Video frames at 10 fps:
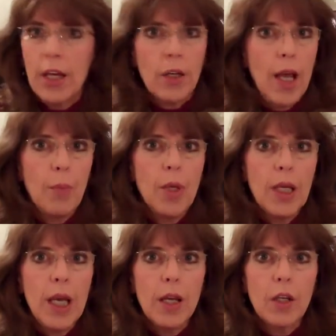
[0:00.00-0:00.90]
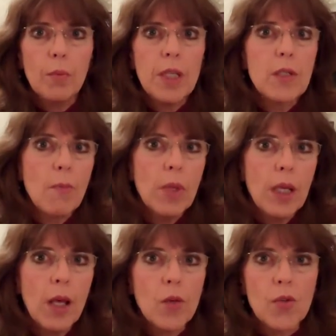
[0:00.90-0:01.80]
It could happen again. It could be
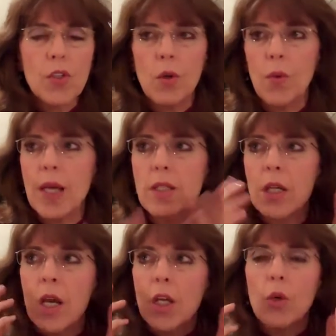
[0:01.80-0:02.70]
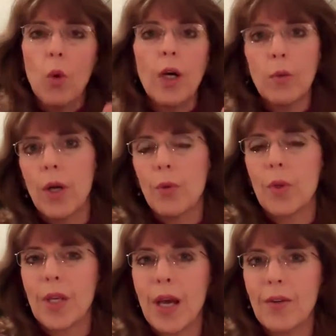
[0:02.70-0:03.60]
something else. You walk around
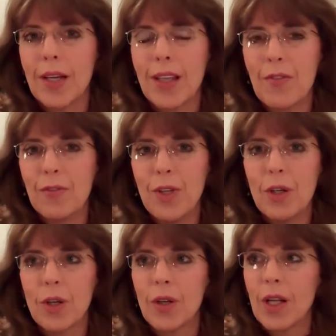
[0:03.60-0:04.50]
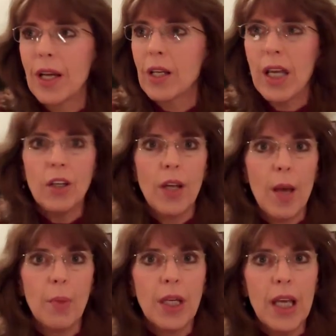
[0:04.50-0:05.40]
with kind of like that fear, like it could
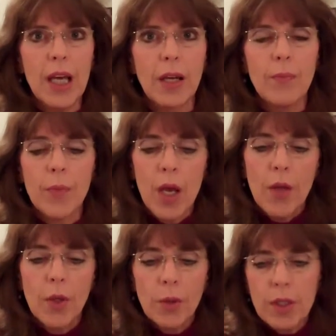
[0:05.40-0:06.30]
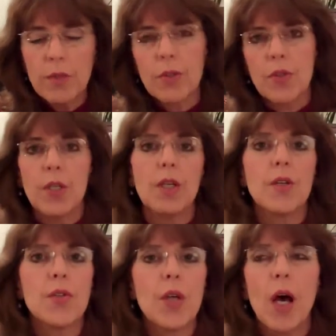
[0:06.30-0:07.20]
happen again. The only difference
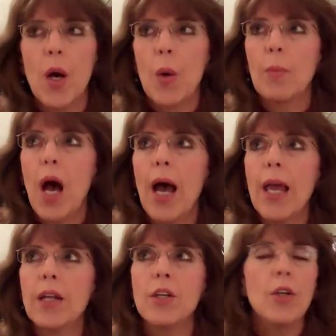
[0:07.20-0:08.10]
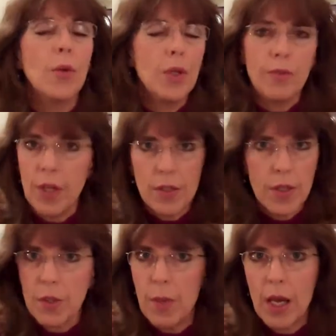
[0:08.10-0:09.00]
is I had no
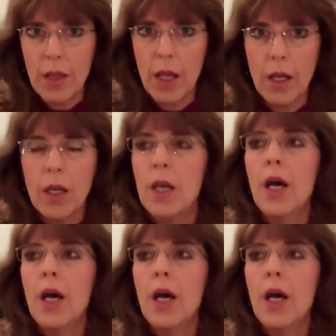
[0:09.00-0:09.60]
defenses back then.